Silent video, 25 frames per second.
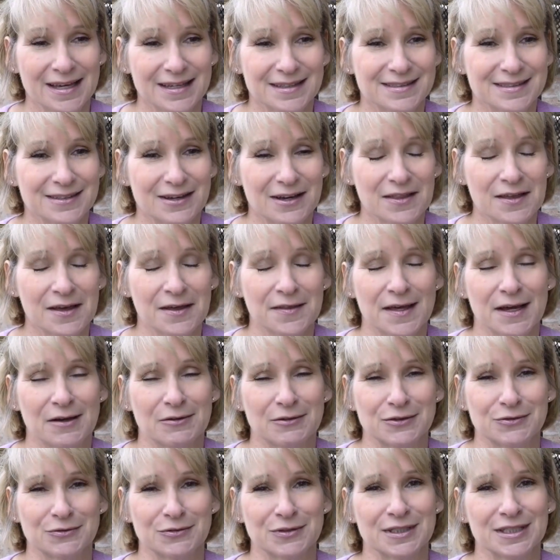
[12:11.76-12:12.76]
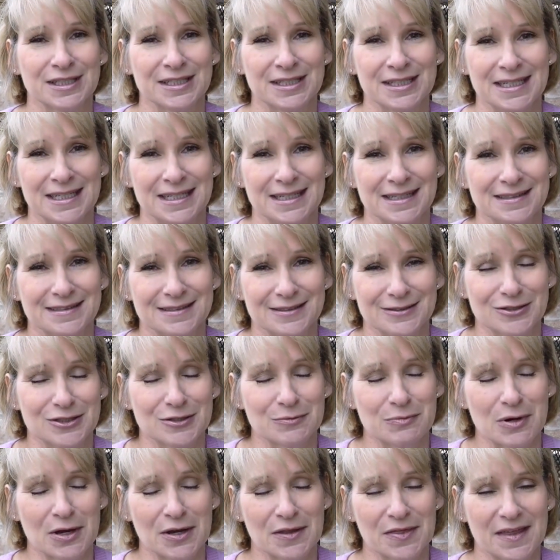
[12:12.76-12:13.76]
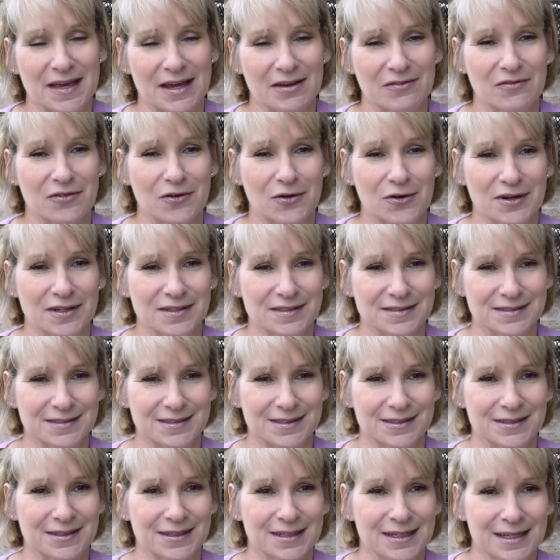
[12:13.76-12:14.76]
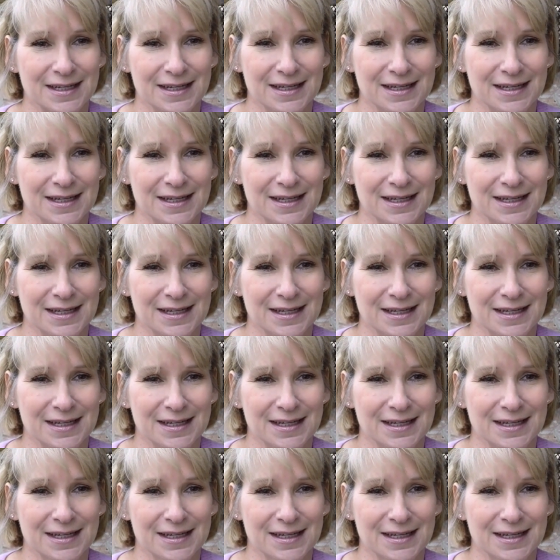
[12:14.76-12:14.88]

So I thought that was really neat, so she brought that for us to